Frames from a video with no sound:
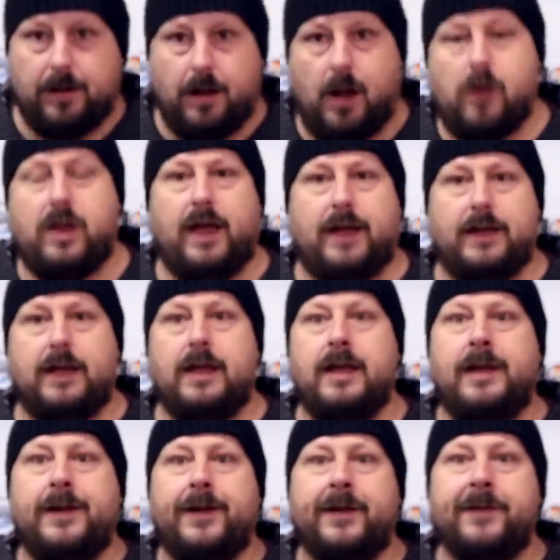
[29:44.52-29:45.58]
Okay,
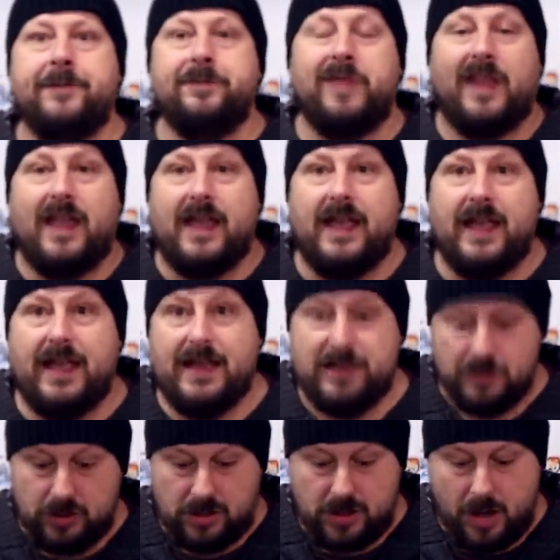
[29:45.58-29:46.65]

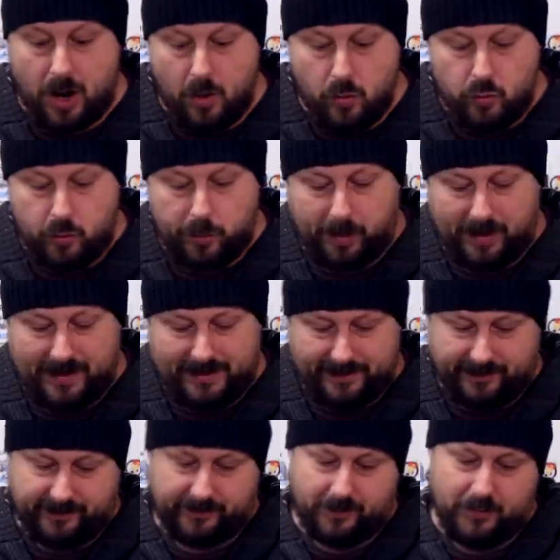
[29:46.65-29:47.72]
in gold
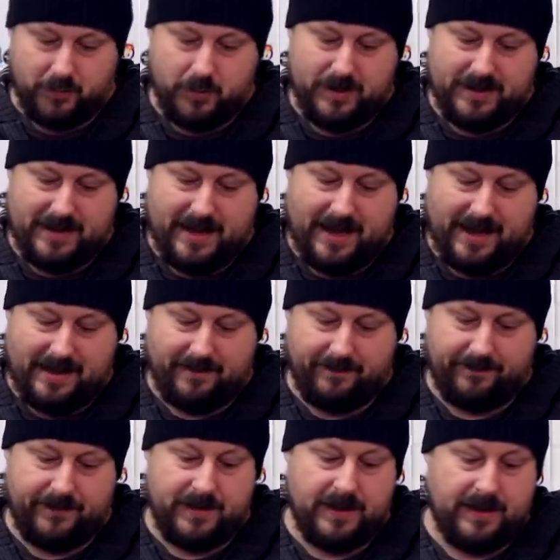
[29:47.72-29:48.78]
place we
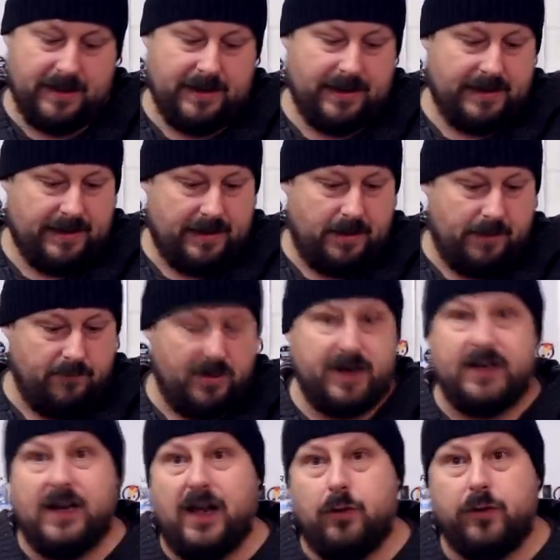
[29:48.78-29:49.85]
have, I'm
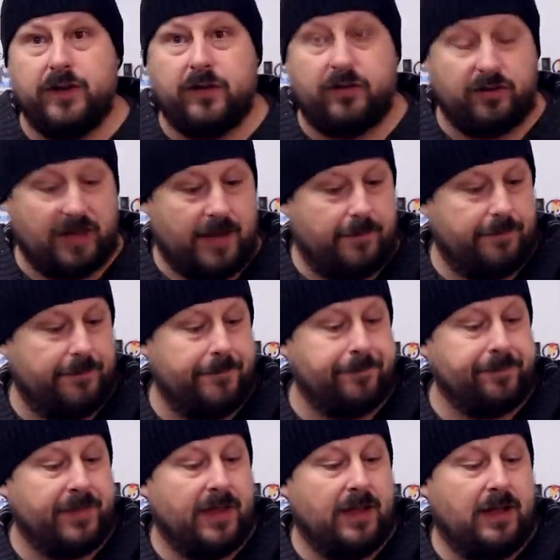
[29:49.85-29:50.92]
running low on this stuff,
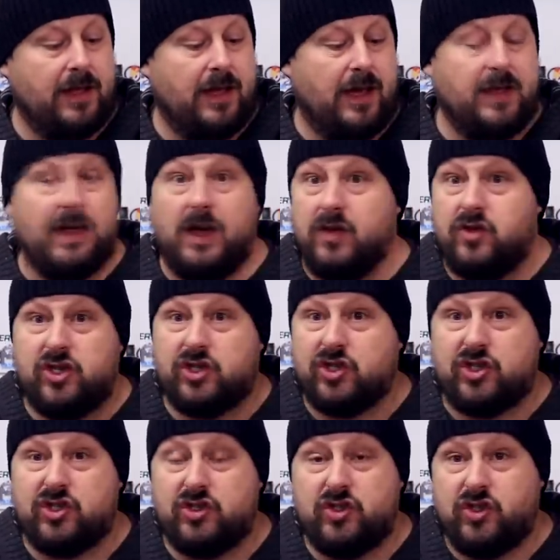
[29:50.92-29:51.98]
just a
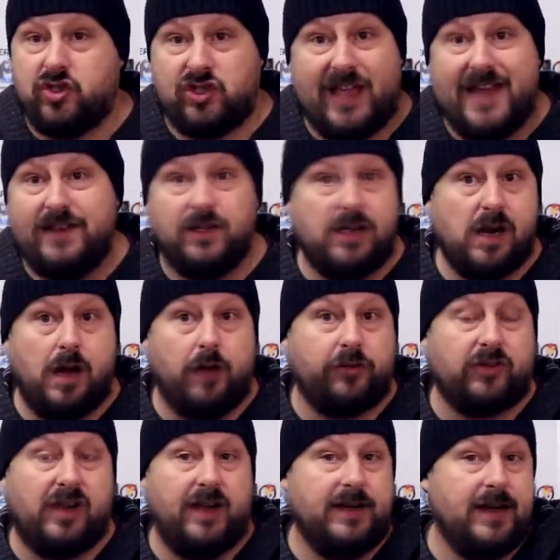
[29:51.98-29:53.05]
standard glass
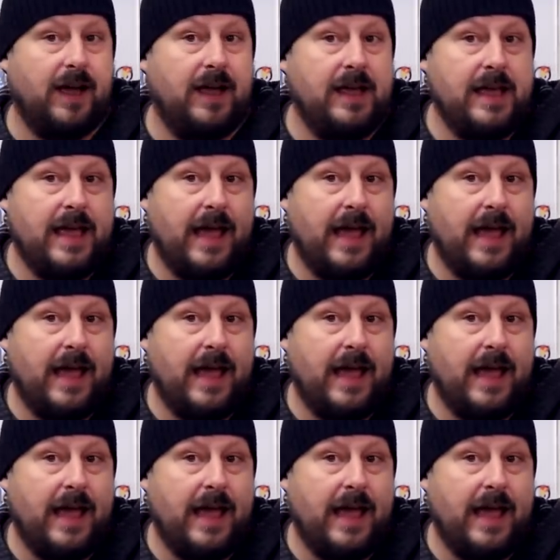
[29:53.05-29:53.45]
cleaner,